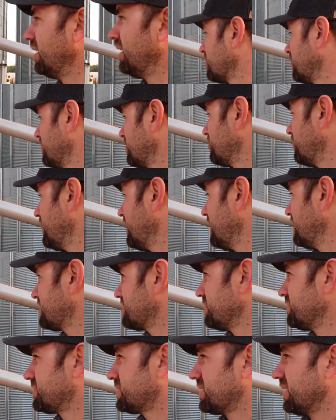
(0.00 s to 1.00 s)
So we're drying
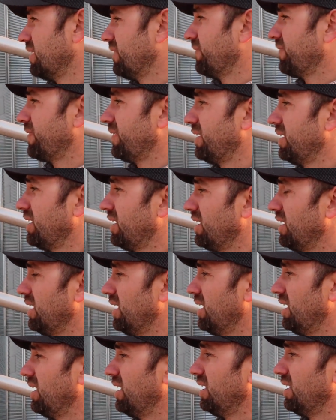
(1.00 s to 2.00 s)
some stuff
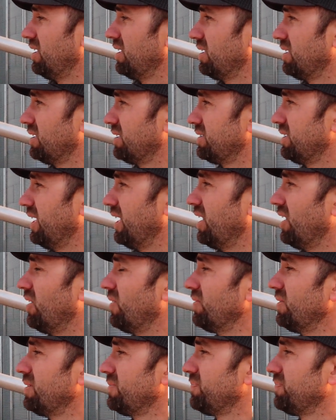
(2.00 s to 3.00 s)
uh, down,